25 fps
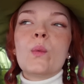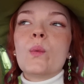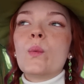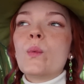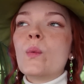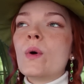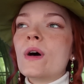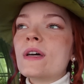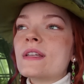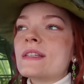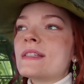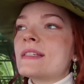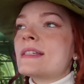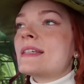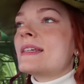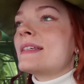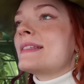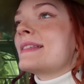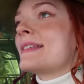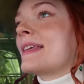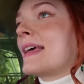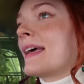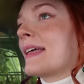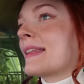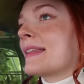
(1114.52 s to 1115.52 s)
what
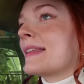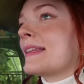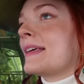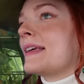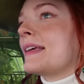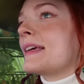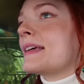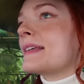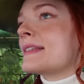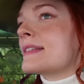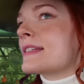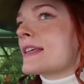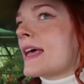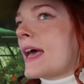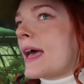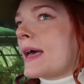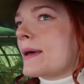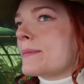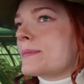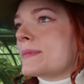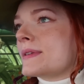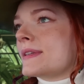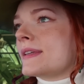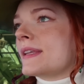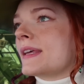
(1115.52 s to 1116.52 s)
exactly is
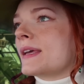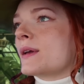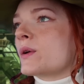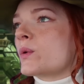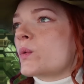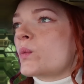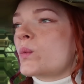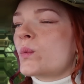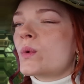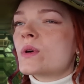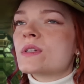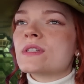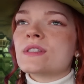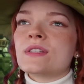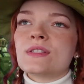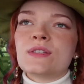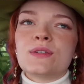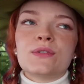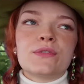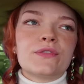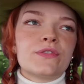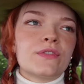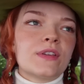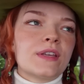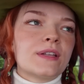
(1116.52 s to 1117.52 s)
happening once
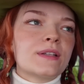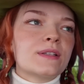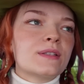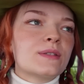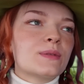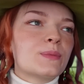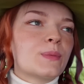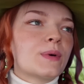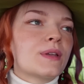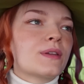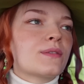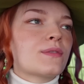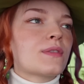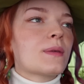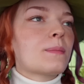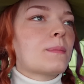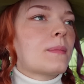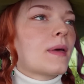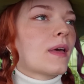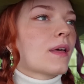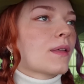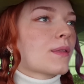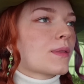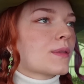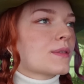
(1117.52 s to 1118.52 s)
you filled one of the
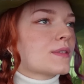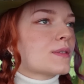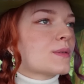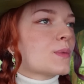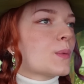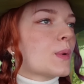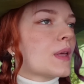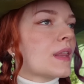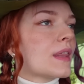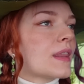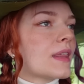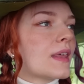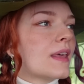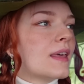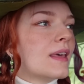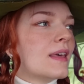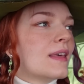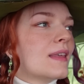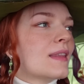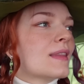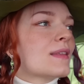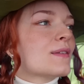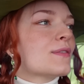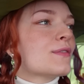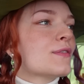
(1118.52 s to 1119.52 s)
mouths with
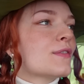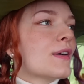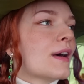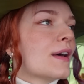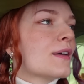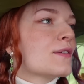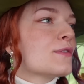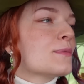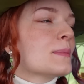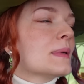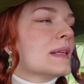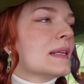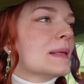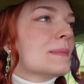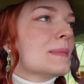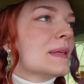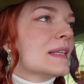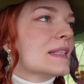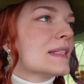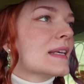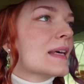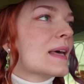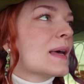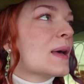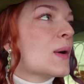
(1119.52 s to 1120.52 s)
the
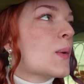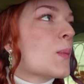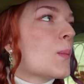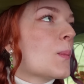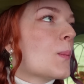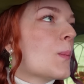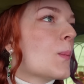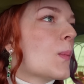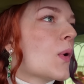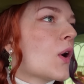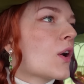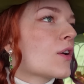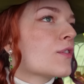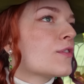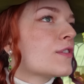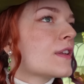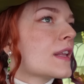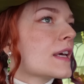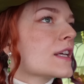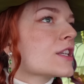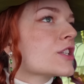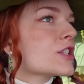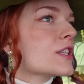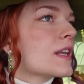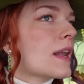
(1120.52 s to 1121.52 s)
5mm mock
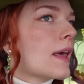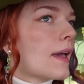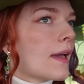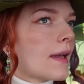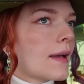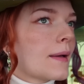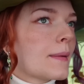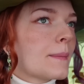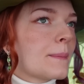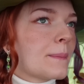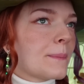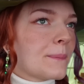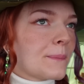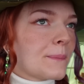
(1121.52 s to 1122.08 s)
flesh layer?